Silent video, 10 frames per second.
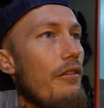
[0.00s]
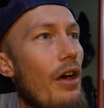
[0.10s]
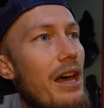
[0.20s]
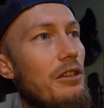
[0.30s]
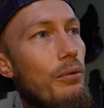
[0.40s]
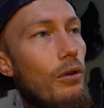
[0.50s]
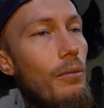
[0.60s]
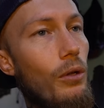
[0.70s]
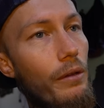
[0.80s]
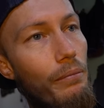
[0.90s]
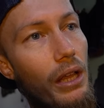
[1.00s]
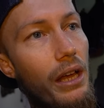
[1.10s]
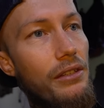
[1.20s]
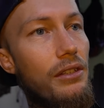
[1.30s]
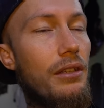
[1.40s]
if hard to put them all in
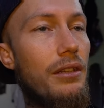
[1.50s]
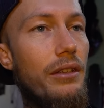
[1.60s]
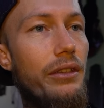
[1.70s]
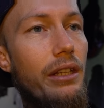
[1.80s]
place the,